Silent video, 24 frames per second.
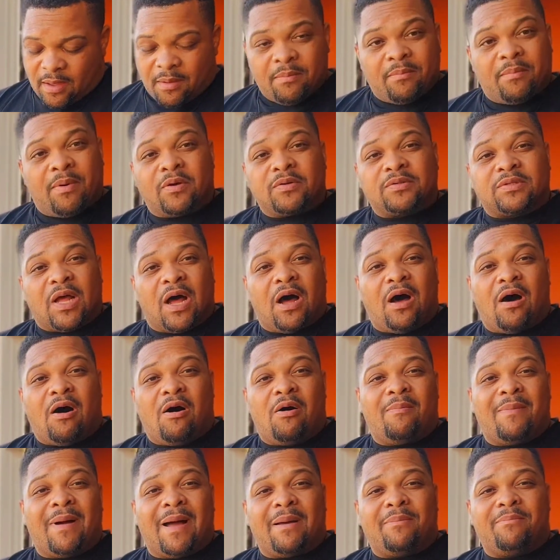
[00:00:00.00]
most of
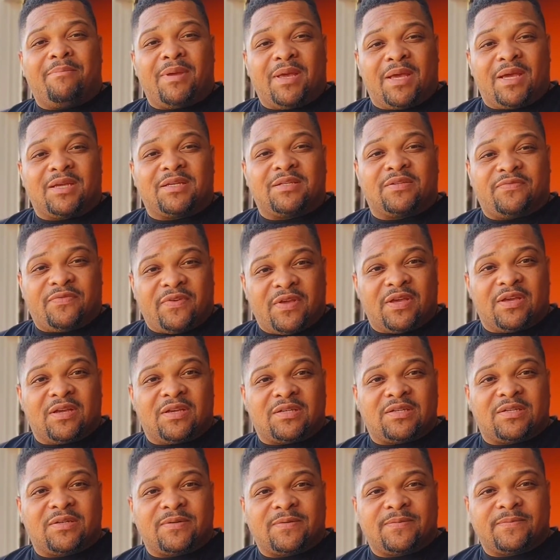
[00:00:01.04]
all my biggest
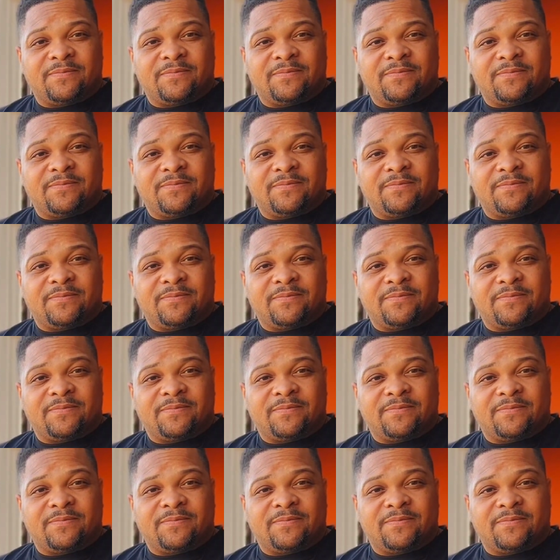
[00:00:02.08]
fish